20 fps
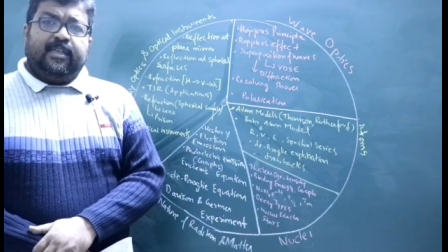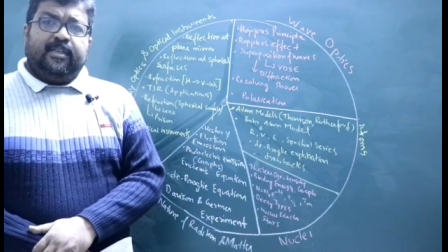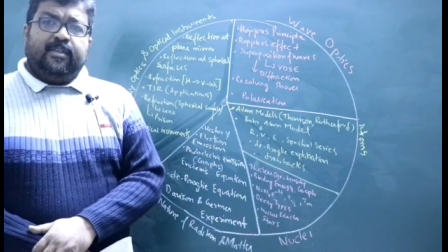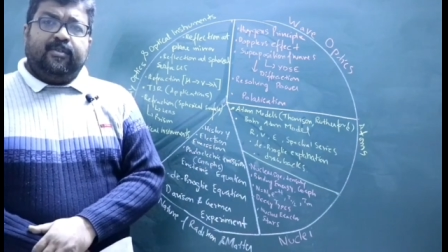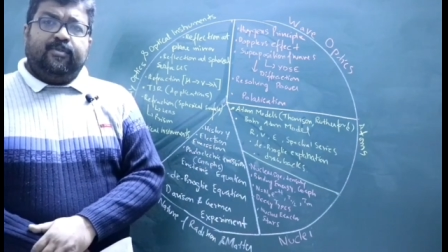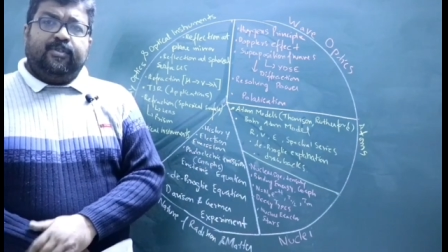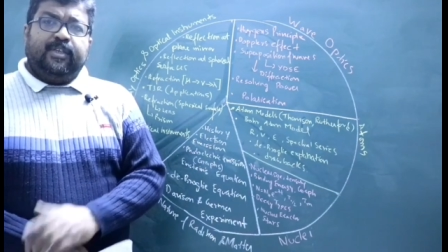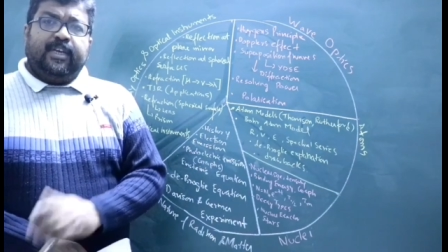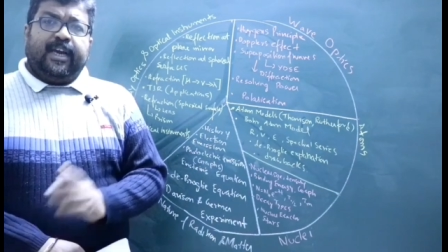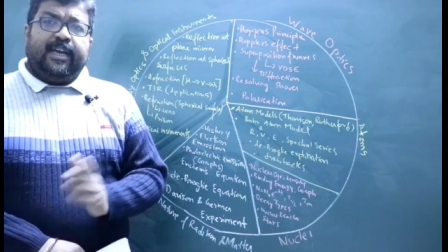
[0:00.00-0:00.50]

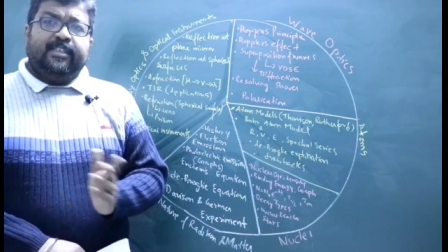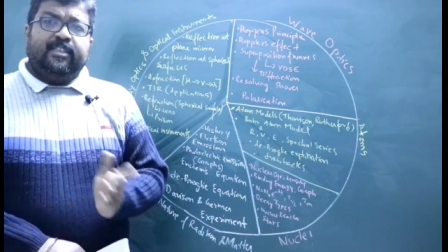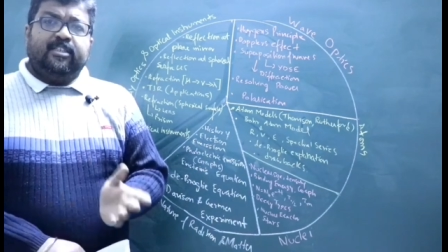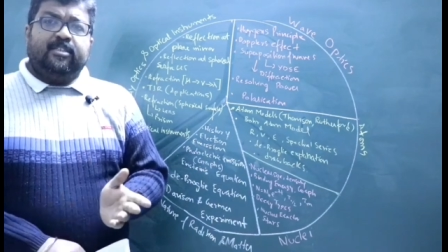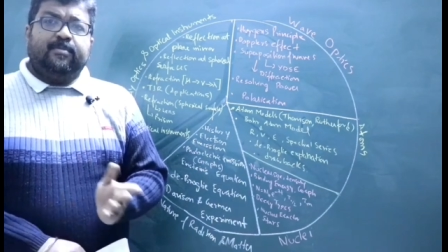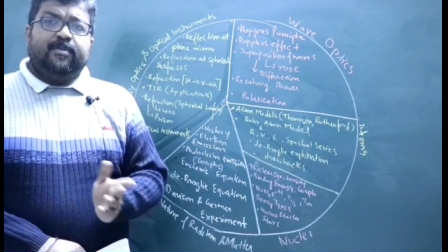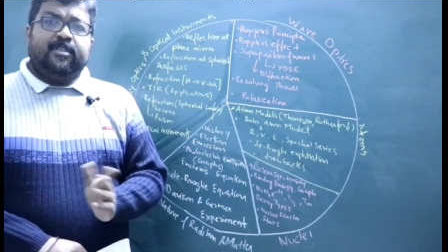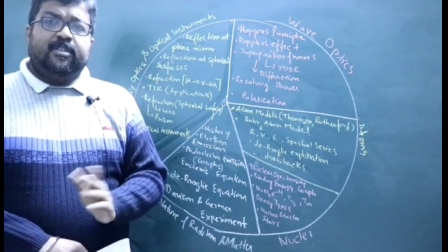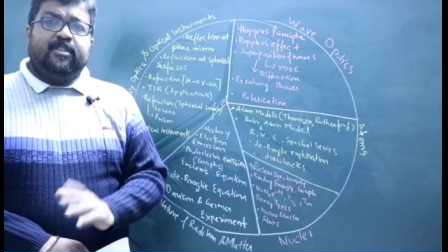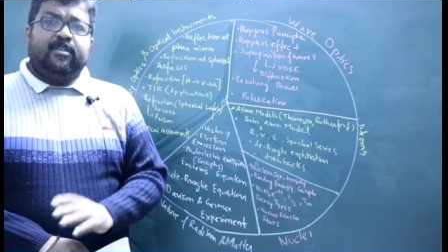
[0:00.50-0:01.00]
then using
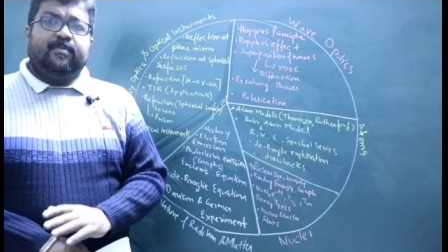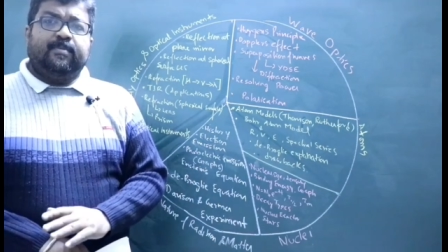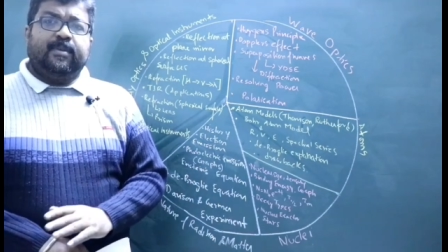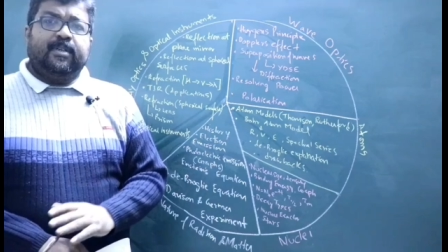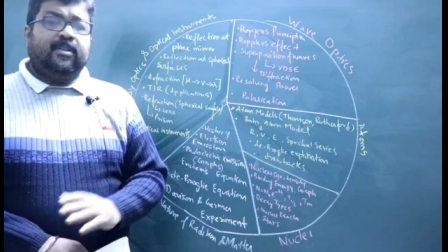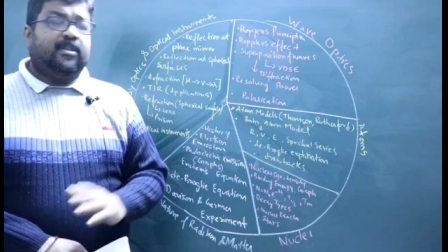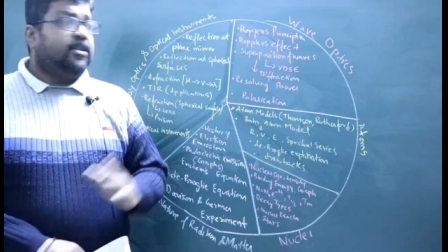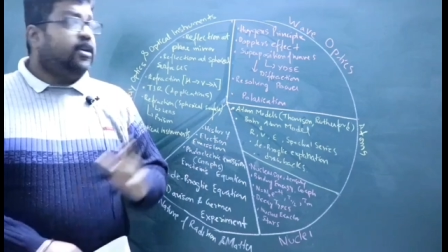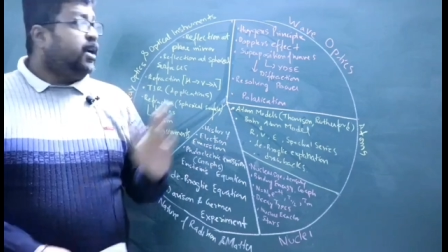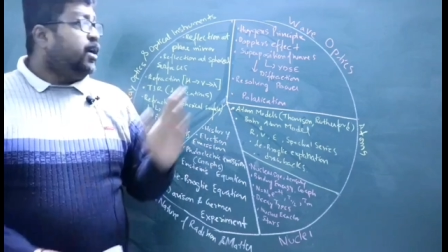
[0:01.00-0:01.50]
Huygens
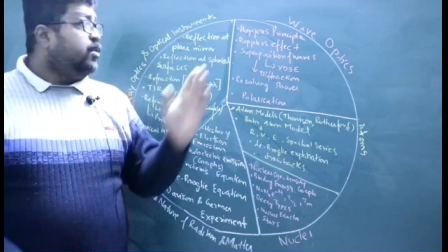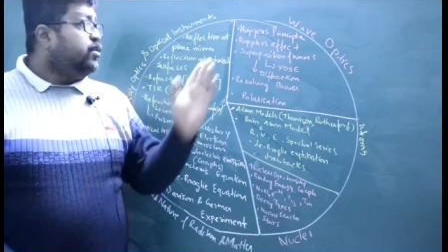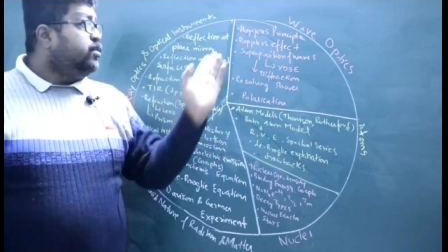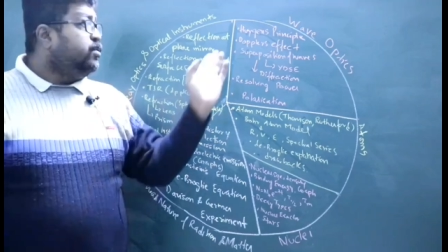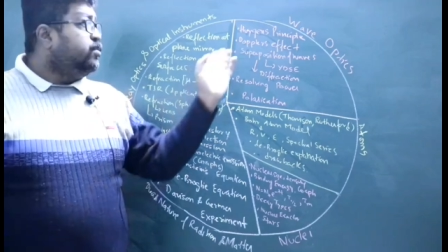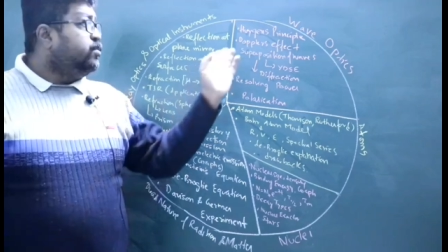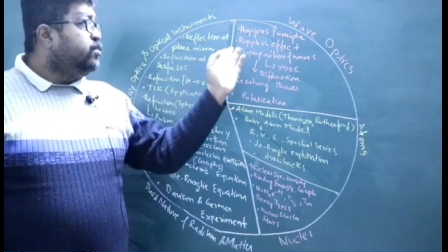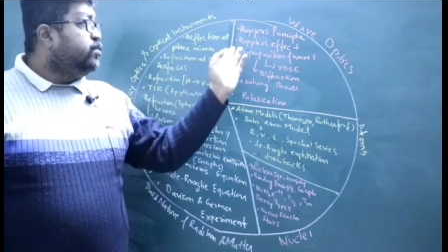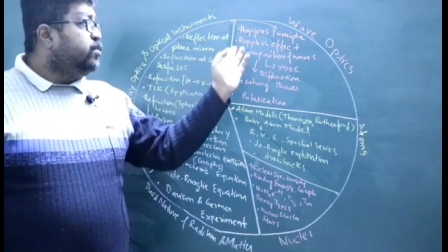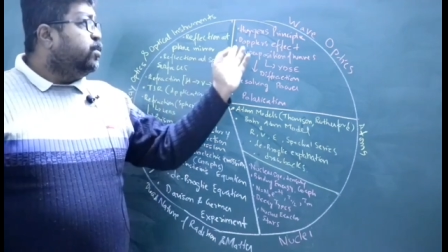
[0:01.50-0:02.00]
principle
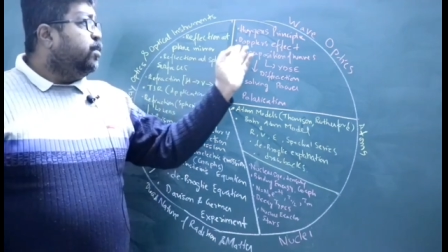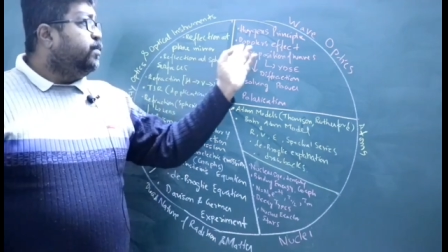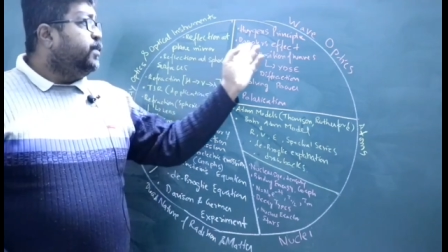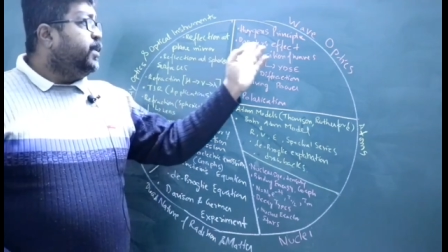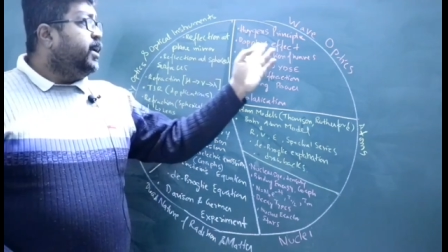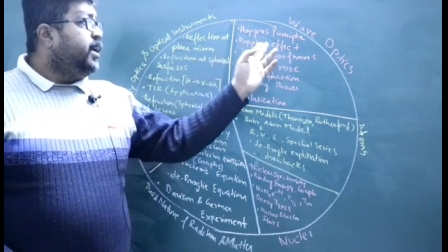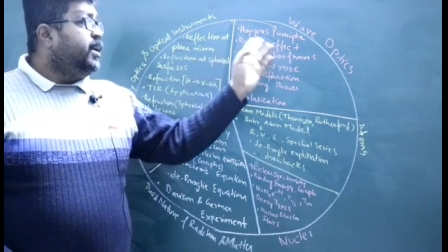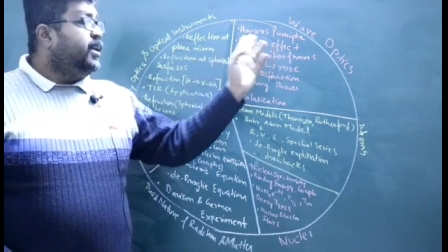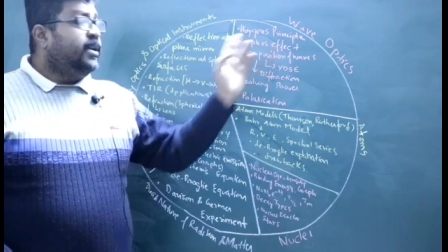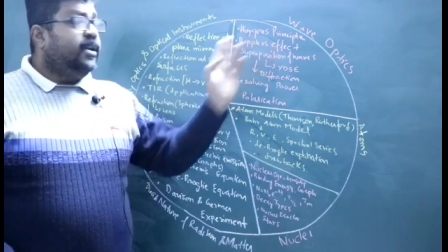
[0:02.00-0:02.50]
how
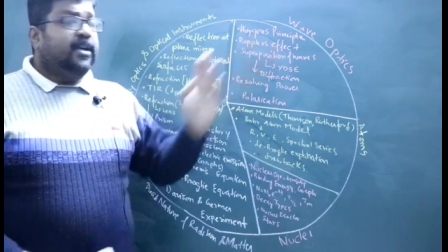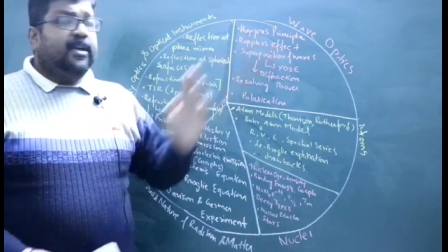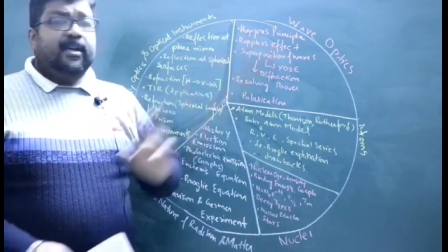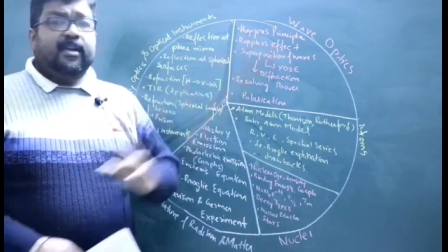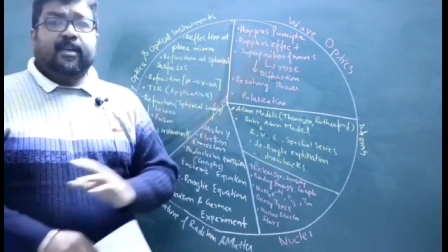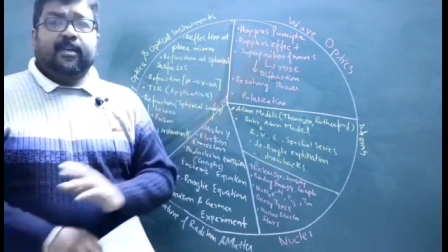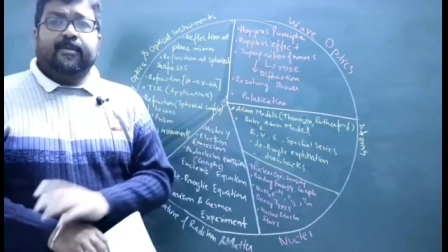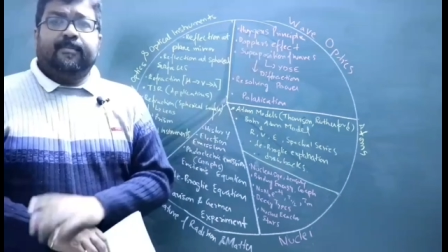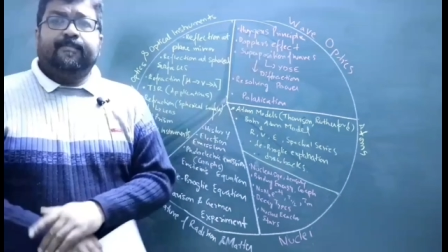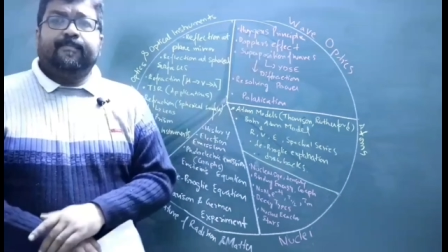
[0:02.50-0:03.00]
to
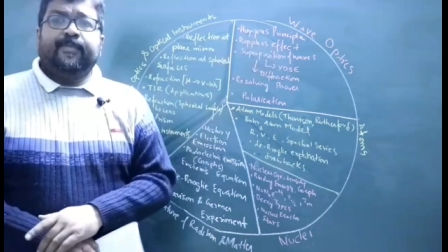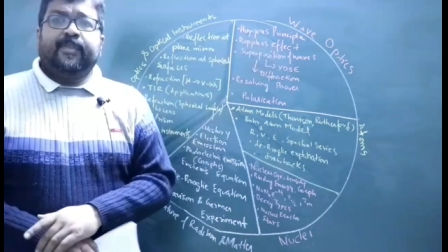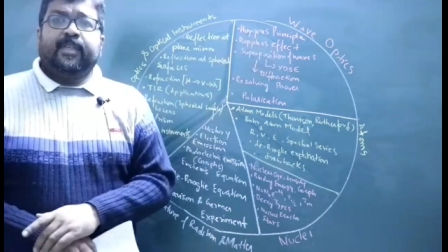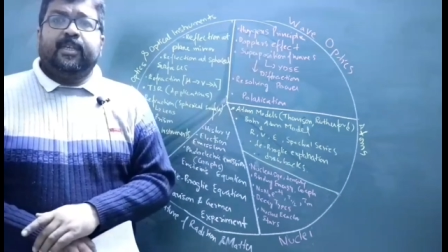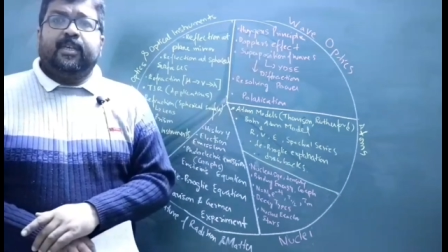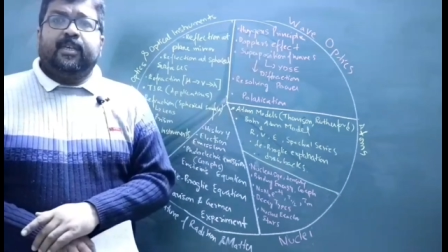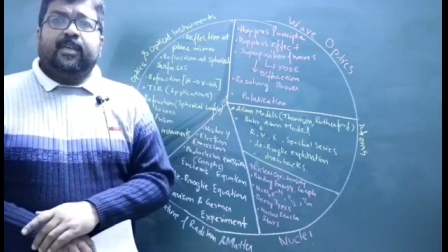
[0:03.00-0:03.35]
obtain uh,